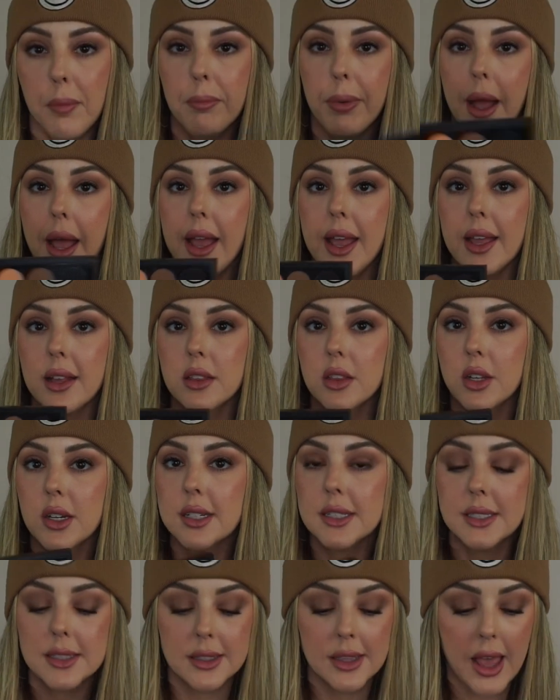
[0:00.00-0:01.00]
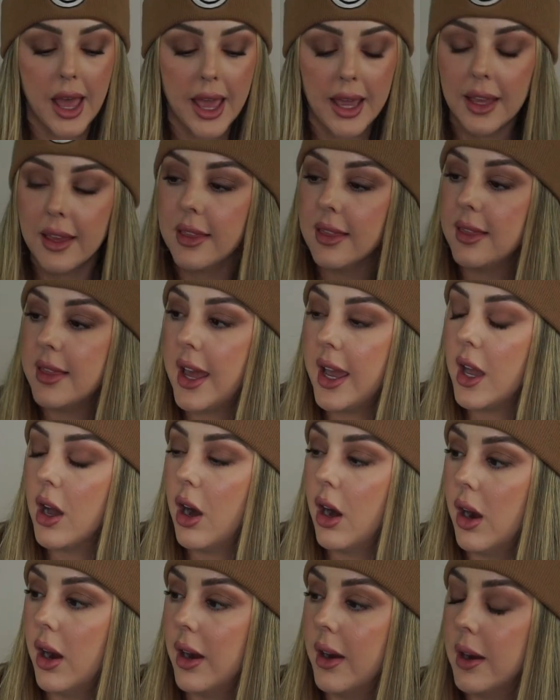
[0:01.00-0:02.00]
but it looks like they
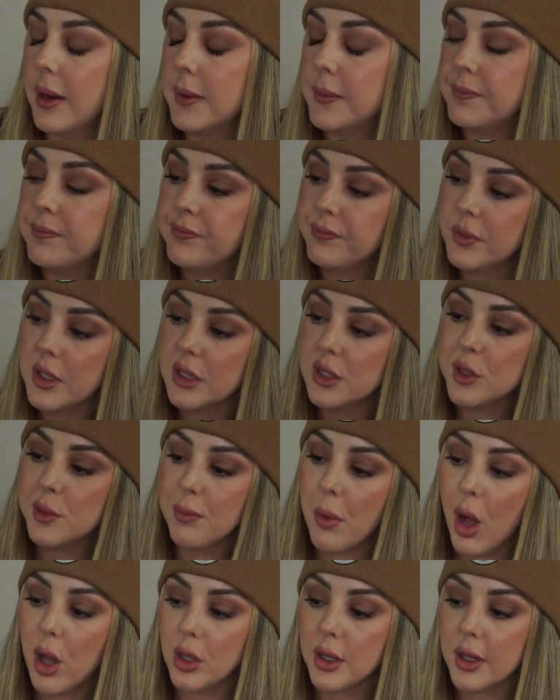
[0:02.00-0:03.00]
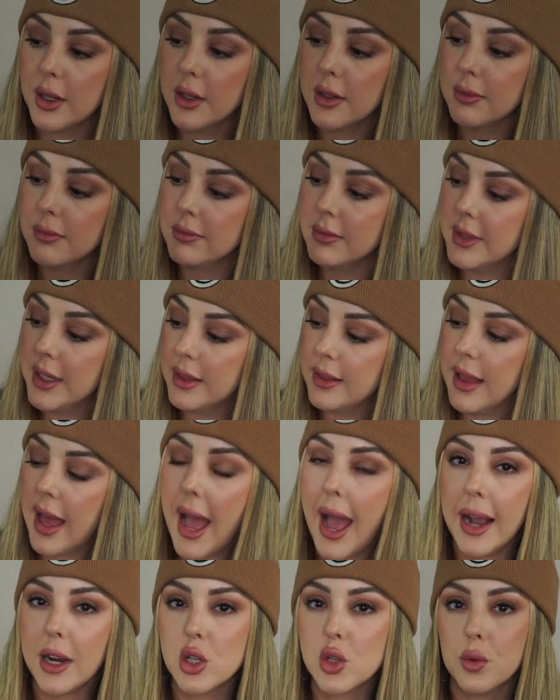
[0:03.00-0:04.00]
are smaller than the
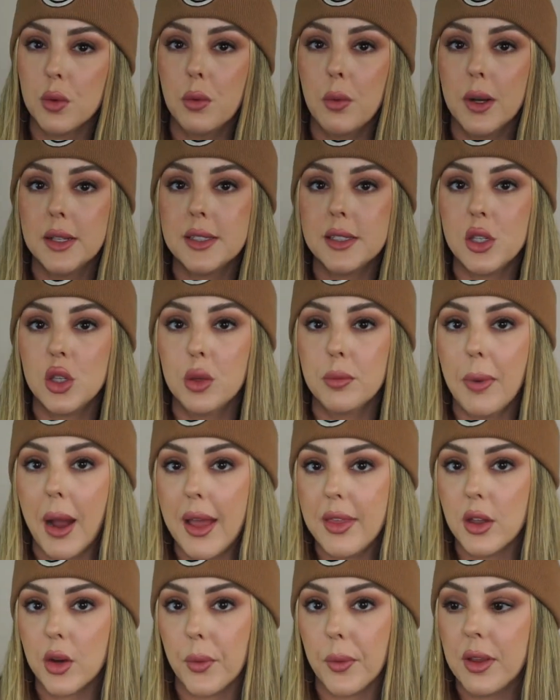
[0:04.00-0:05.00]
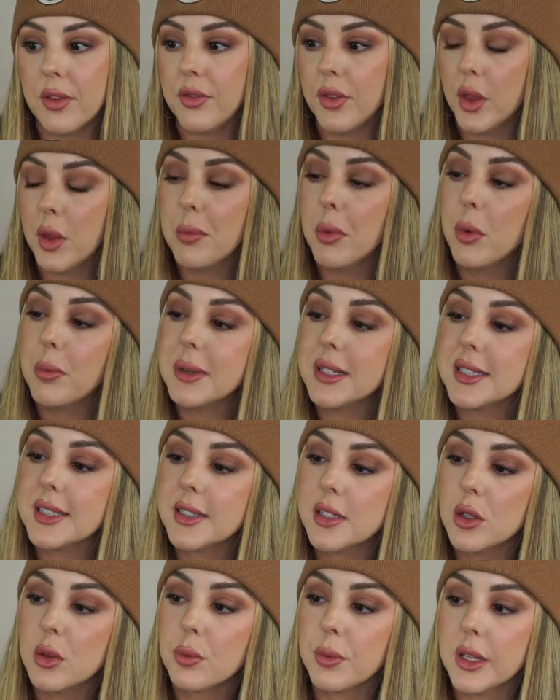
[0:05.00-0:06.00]
actual ones that you buy that are refillable, but
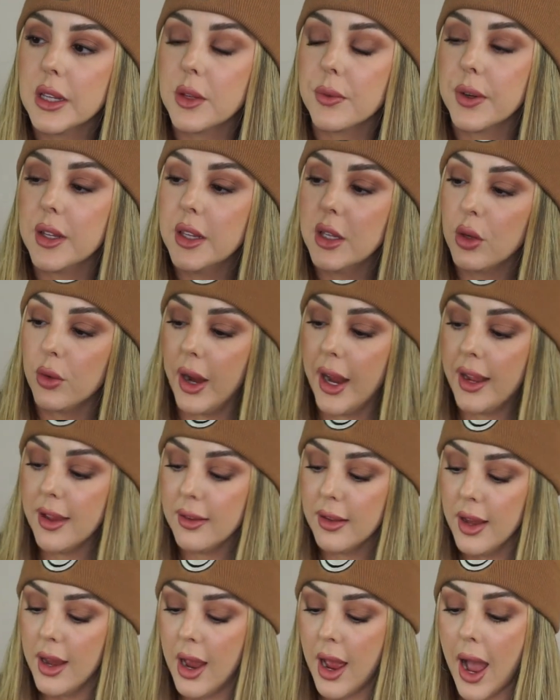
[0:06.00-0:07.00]
still really, really great.